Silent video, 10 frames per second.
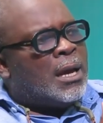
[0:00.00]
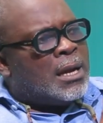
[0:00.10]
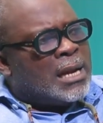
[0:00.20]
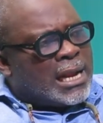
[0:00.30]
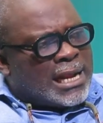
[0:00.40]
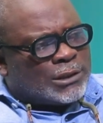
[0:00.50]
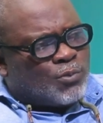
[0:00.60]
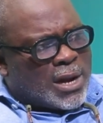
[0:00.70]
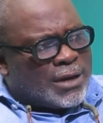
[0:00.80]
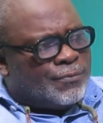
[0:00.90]
Th that's
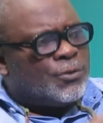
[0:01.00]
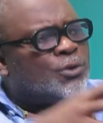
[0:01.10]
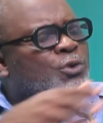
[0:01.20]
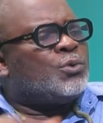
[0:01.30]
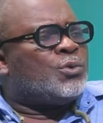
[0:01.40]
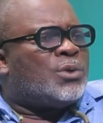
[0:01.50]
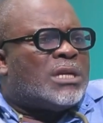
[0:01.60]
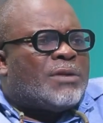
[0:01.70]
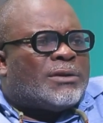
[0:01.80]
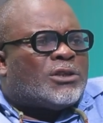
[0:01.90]
one. Two,
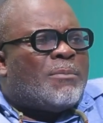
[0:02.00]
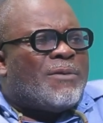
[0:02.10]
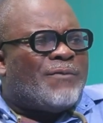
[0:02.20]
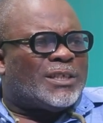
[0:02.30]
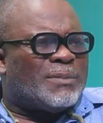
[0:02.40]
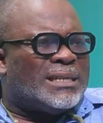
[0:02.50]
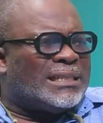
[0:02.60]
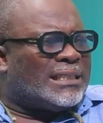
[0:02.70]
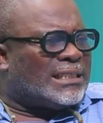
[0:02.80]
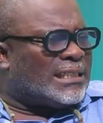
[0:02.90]
there were some investment
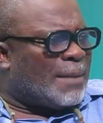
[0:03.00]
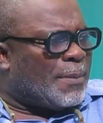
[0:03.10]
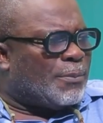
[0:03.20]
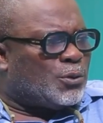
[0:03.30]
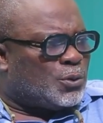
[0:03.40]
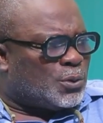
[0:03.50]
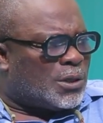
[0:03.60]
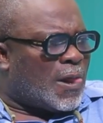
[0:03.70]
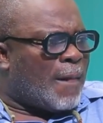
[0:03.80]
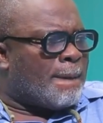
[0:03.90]
decisions that people took.
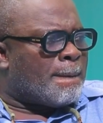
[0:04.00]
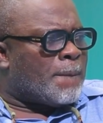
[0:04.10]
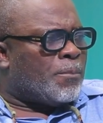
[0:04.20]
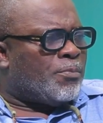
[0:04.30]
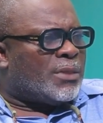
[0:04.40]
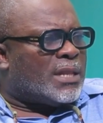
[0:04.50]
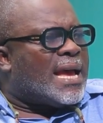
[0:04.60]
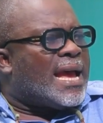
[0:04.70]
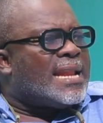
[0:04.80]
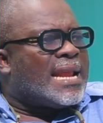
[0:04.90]
Mm. They
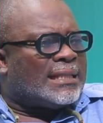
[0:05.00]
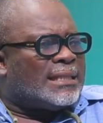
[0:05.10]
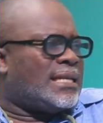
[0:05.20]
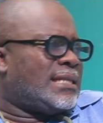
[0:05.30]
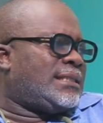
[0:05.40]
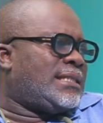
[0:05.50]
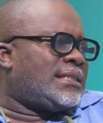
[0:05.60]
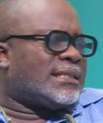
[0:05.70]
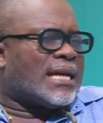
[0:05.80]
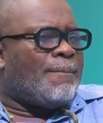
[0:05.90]
heard that there's this
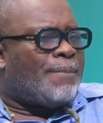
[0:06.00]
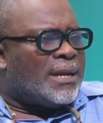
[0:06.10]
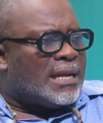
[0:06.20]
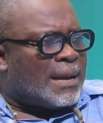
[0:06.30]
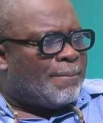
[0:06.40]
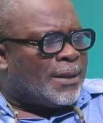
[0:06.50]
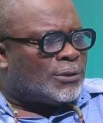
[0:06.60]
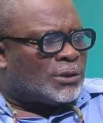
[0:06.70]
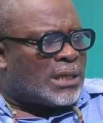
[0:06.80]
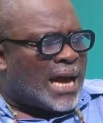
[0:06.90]
company that
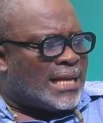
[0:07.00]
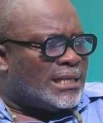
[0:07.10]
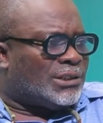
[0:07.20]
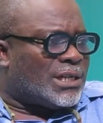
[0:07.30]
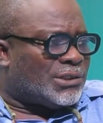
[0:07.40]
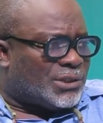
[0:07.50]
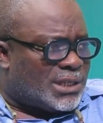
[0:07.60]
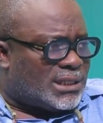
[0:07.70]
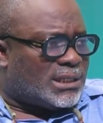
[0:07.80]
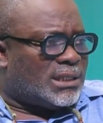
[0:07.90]
pays high interest
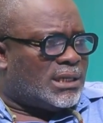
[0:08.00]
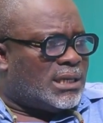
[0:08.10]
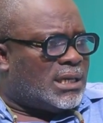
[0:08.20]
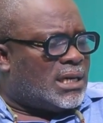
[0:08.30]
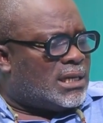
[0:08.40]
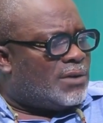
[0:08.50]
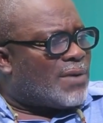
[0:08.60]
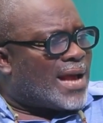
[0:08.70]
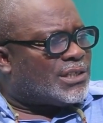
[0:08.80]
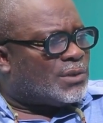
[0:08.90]
rates. Mm. They
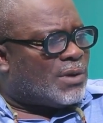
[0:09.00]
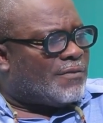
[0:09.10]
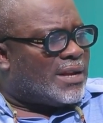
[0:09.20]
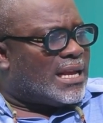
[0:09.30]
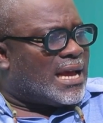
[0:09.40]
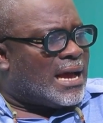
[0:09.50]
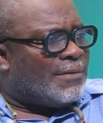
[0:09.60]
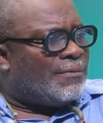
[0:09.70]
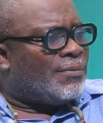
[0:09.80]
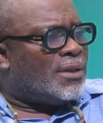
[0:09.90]
rushed whatever they have.
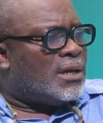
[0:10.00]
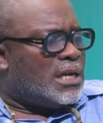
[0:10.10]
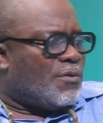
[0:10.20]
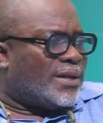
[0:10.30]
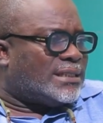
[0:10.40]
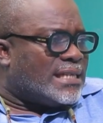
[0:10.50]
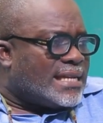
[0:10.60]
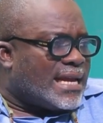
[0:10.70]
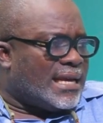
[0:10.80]
They went in there.